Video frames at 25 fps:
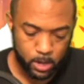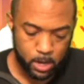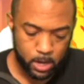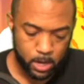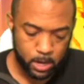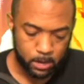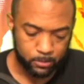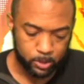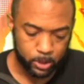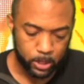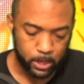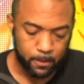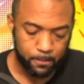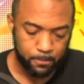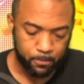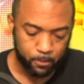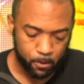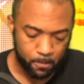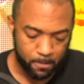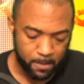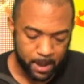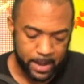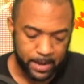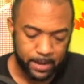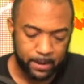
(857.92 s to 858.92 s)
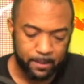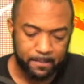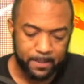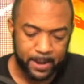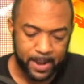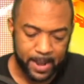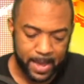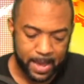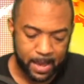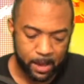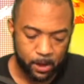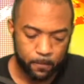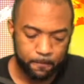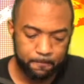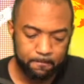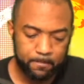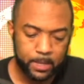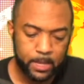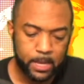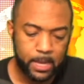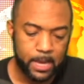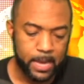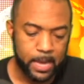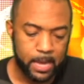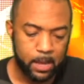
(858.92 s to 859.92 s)
I'm trying to pull mine up now.
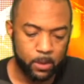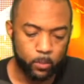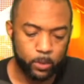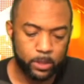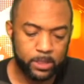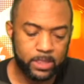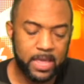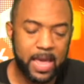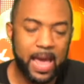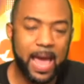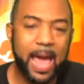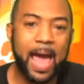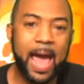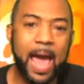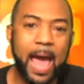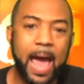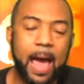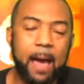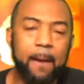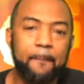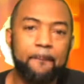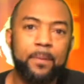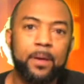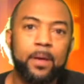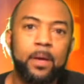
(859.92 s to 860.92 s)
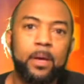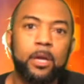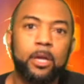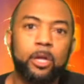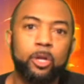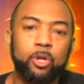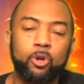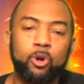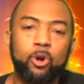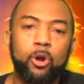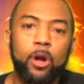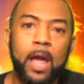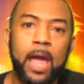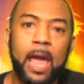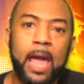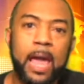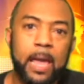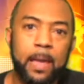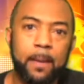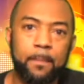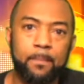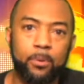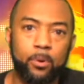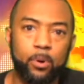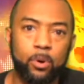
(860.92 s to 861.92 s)
And with the app, you're
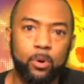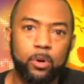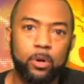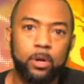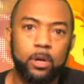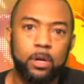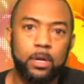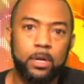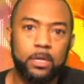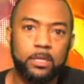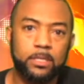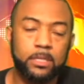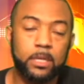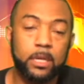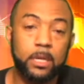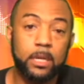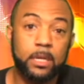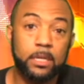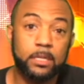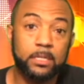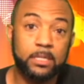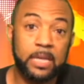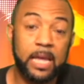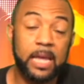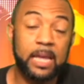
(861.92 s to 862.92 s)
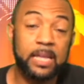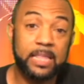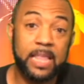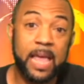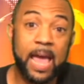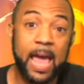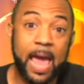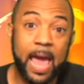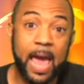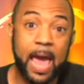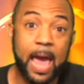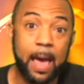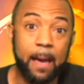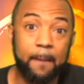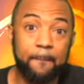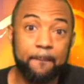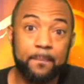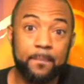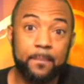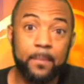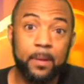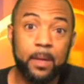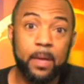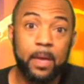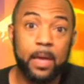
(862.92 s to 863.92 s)
able to take the app
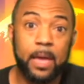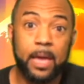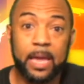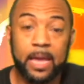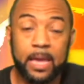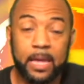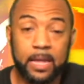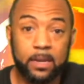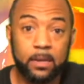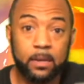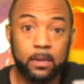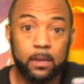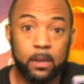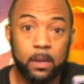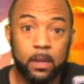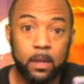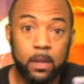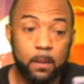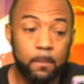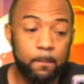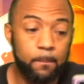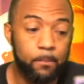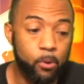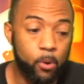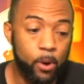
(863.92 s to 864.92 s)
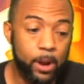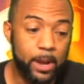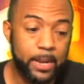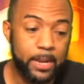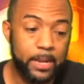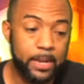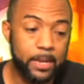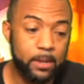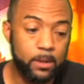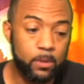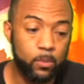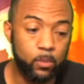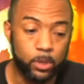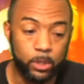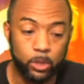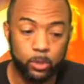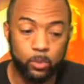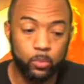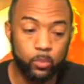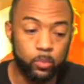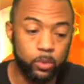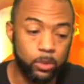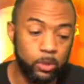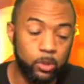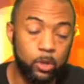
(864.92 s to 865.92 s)
and point it when
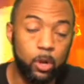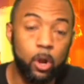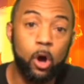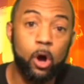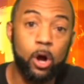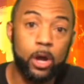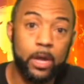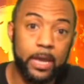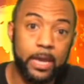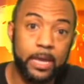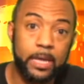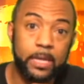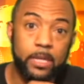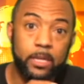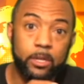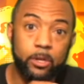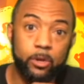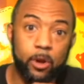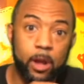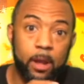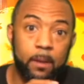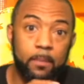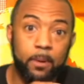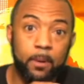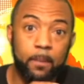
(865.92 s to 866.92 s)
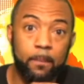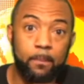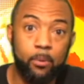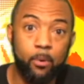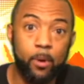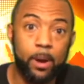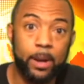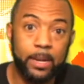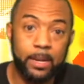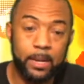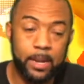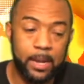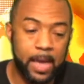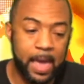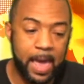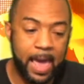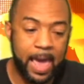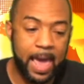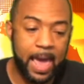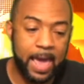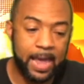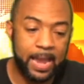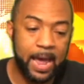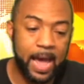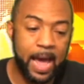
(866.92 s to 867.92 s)
you log in. You're able to point,
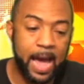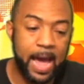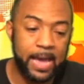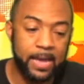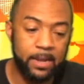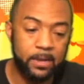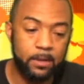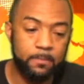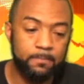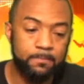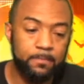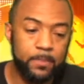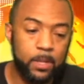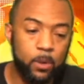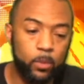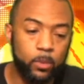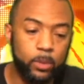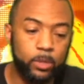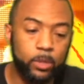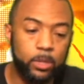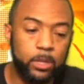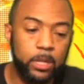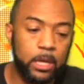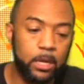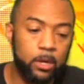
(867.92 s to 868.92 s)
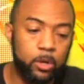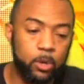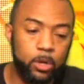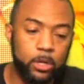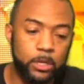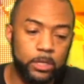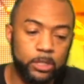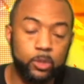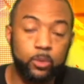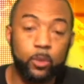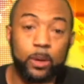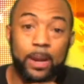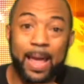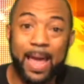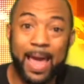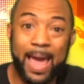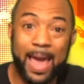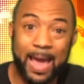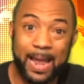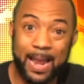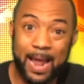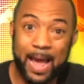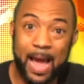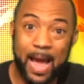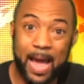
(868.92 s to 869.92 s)
add an item. When you click on that you want to
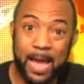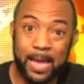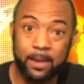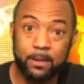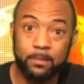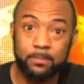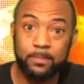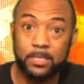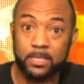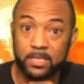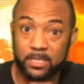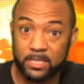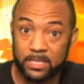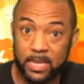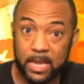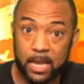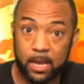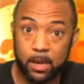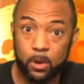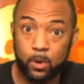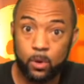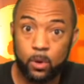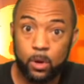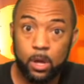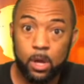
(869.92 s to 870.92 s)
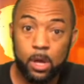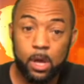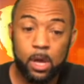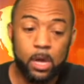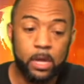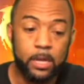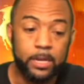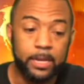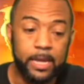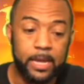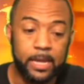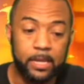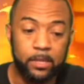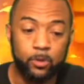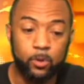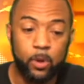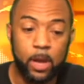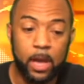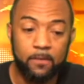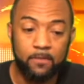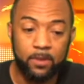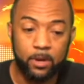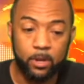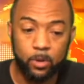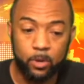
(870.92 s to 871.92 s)
add an item to sell, then you
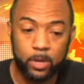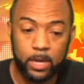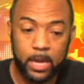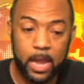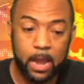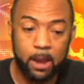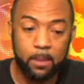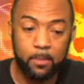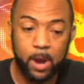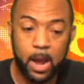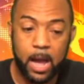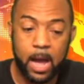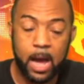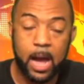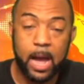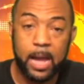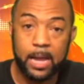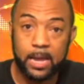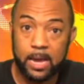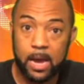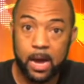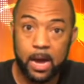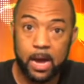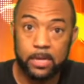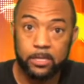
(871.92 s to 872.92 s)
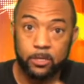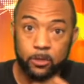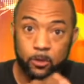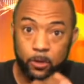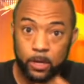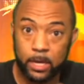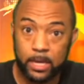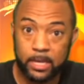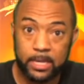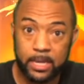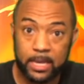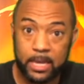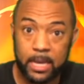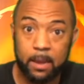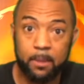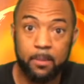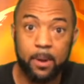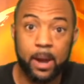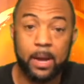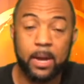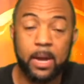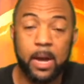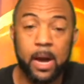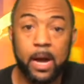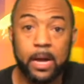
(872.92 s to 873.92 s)
have a little camera icon. You hit the camera
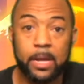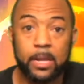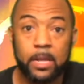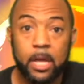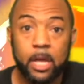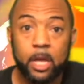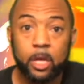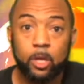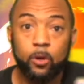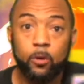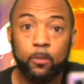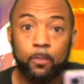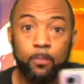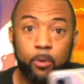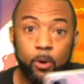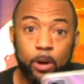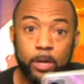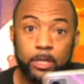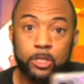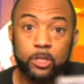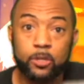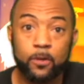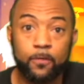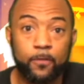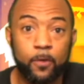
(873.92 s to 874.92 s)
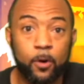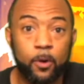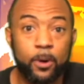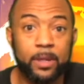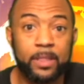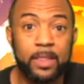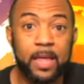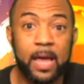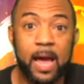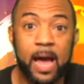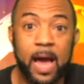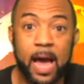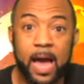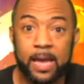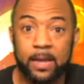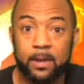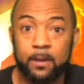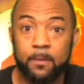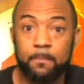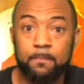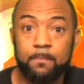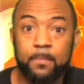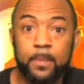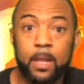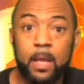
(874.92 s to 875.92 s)
icon, you point your phone at that
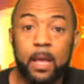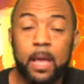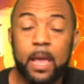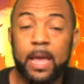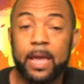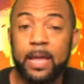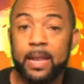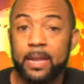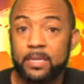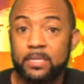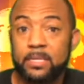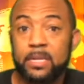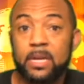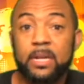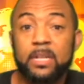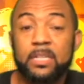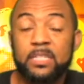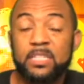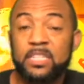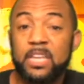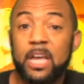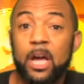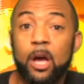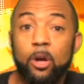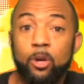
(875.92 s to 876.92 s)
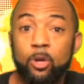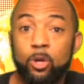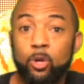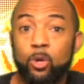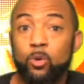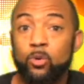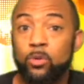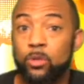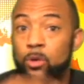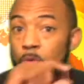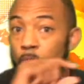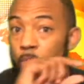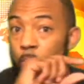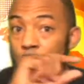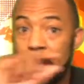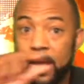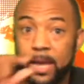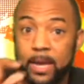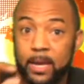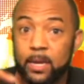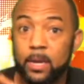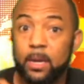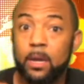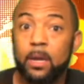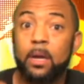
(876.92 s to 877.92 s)
item, and it's going to tell you the
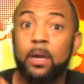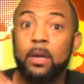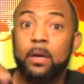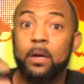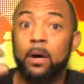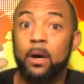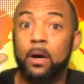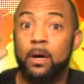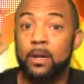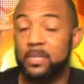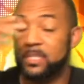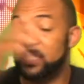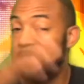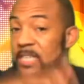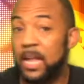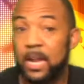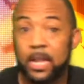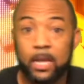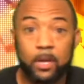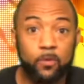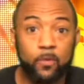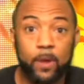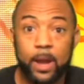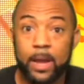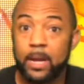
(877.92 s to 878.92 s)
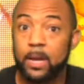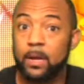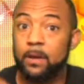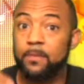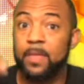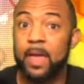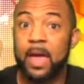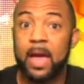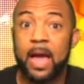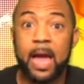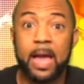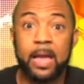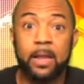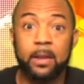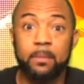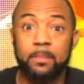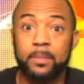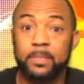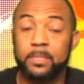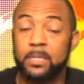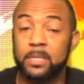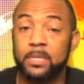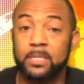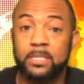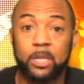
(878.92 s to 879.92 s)
rank, the selling rank of that item.
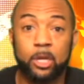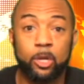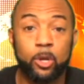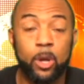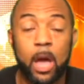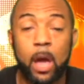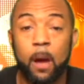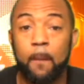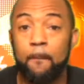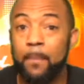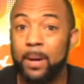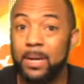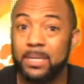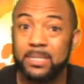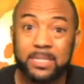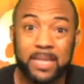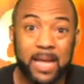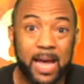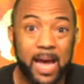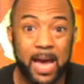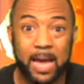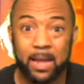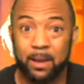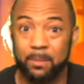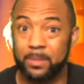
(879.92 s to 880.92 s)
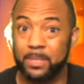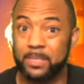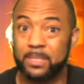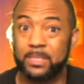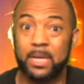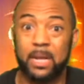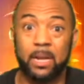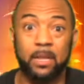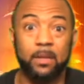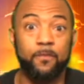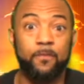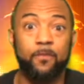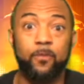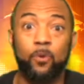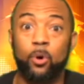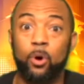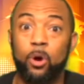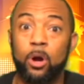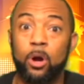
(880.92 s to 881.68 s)
It's going to tell you how much that item is selling for.